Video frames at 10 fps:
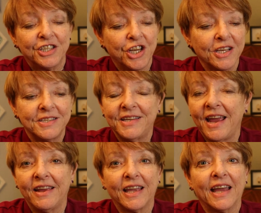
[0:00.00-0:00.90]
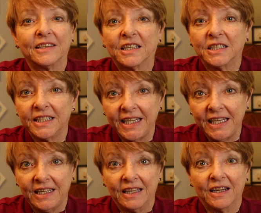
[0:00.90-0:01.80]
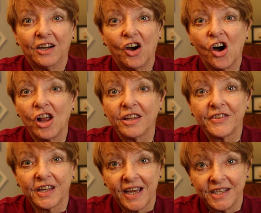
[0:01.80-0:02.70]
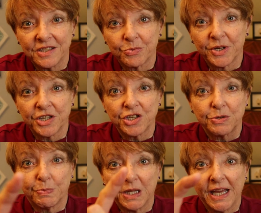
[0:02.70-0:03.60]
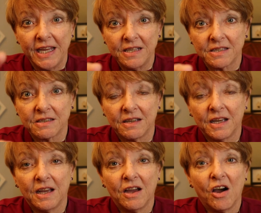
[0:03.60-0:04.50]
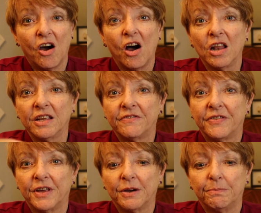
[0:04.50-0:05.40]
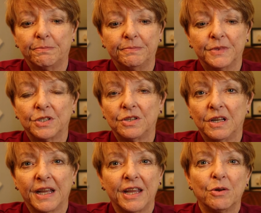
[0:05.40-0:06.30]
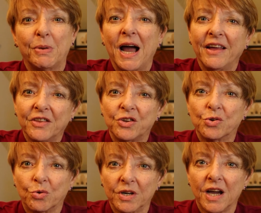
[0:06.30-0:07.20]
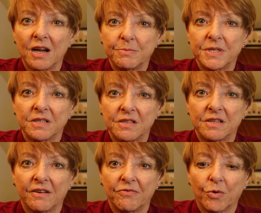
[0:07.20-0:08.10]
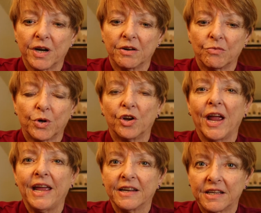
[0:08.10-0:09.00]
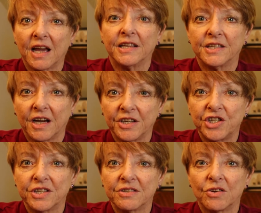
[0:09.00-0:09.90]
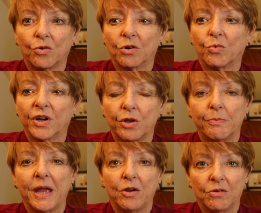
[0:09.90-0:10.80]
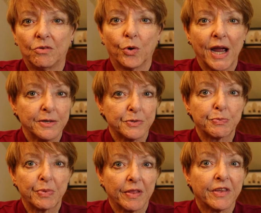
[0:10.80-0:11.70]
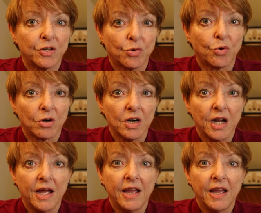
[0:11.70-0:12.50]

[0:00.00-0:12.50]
Just take and clean all of the light switch plates, all of the, behind the doorknobs and stuff where your hand kind of touches, or where you may grasp the door.